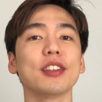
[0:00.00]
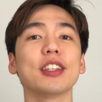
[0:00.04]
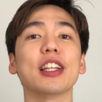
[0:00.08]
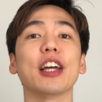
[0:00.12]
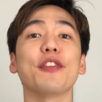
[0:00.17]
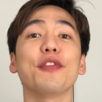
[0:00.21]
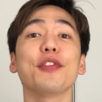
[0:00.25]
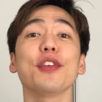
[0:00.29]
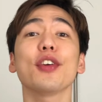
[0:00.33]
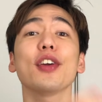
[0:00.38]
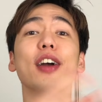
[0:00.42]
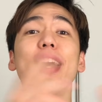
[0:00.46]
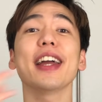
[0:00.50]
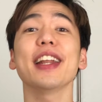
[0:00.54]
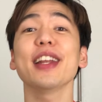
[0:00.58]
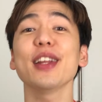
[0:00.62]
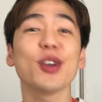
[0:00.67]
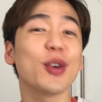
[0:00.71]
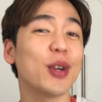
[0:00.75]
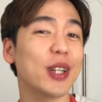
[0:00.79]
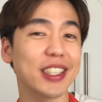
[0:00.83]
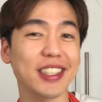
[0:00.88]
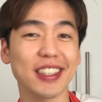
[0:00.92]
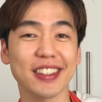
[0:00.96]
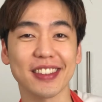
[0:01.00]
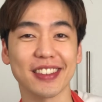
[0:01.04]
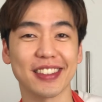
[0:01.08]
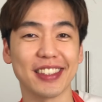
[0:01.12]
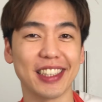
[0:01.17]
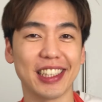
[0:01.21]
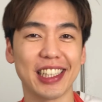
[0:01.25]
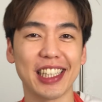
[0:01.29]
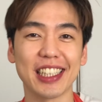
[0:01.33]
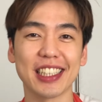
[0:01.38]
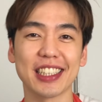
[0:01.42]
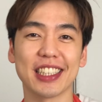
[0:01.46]
if you've got any questions or
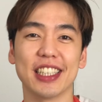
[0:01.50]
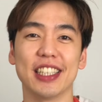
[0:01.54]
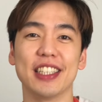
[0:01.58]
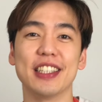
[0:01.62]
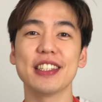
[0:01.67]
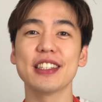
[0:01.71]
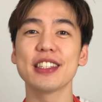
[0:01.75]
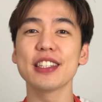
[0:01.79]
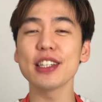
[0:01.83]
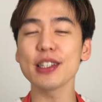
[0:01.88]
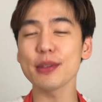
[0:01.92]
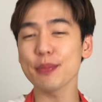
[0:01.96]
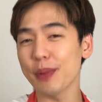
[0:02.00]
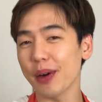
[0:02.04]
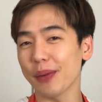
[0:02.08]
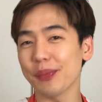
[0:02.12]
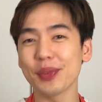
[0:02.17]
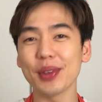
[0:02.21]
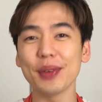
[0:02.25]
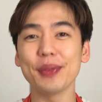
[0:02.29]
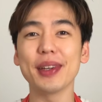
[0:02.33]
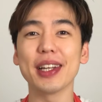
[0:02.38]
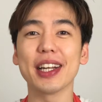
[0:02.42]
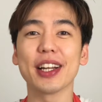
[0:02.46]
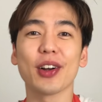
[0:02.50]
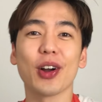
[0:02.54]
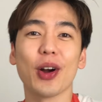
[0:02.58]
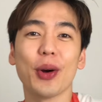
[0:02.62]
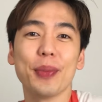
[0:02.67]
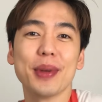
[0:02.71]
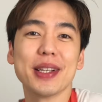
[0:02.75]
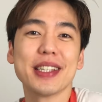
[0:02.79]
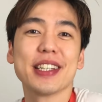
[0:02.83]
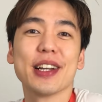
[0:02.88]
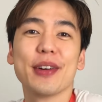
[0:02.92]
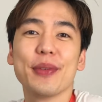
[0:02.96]
suggestions, just pop them in the comments
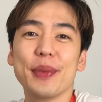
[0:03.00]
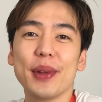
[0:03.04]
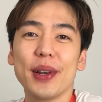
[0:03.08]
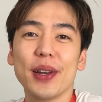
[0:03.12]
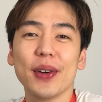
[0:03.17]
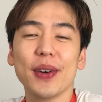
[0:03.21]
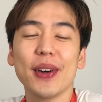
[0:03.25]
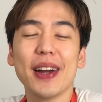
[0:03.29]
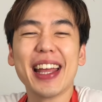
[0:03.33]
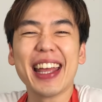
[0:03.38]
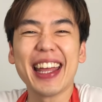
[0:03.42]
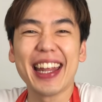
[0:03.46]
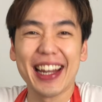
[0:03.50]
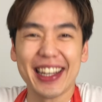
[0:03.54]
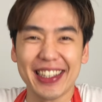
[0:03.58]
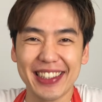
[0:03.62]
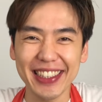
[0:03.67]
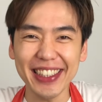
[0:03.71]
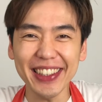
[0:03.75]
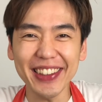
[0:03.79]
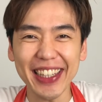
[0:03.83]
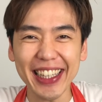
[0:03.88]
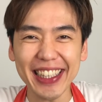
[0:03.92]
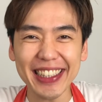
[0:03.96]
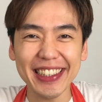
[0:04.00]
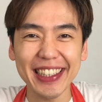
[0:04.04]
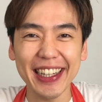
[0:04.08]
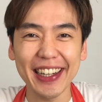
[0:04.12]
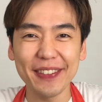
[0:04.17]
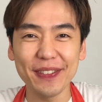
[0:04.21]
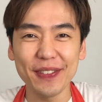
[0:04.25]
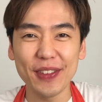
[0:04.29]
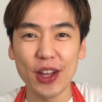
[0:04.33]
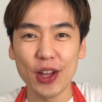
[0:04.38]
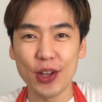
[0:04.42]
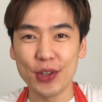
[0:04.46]
down below, and I'll see you next time.
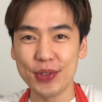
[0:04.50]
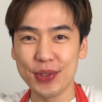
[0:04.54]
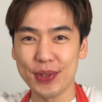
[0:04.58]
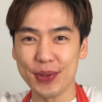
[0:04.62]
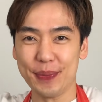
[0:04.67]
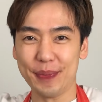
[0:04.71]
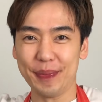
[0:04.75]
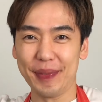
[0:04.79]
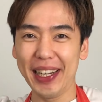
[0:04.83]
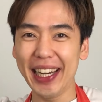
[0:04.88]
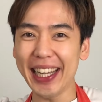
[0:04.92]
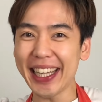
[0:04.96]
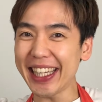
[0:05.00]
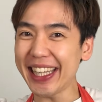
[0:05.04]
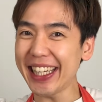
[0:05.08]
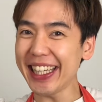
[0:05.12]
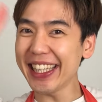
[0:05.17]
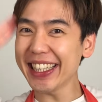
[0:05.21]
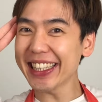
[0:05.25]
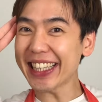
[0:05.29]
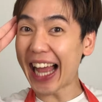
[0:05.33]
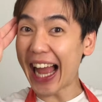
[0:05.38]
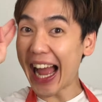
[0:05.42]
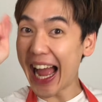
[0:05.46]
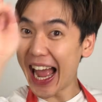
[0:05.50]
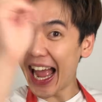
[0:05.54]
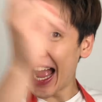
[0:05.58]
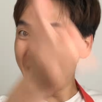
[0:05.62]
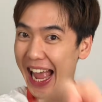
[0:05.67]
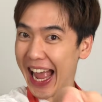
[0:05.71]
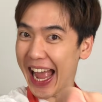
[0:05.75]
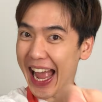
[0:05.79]
Jumpa lagi!